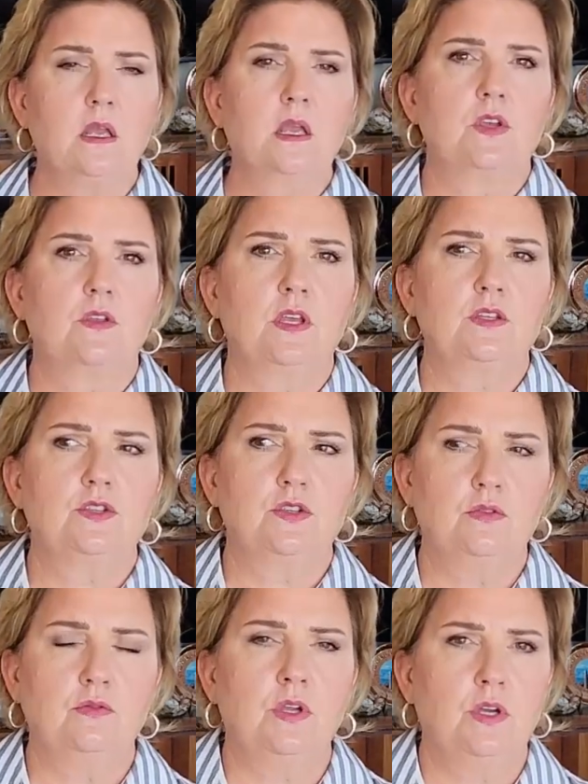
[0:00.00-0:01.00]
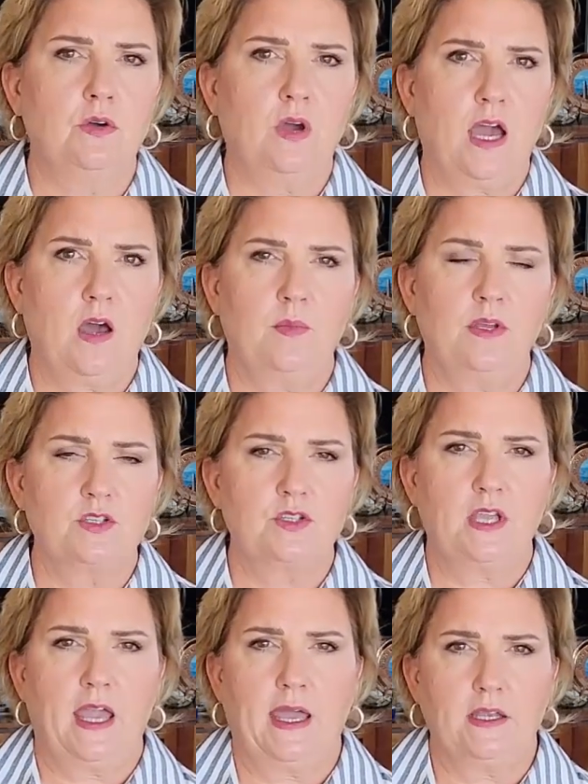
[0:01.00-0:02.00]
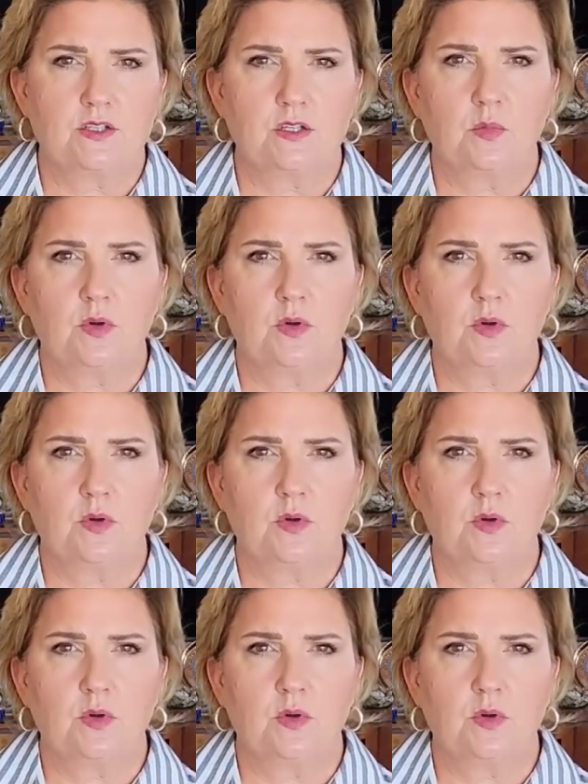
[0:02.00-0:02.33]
so that you know how much cash to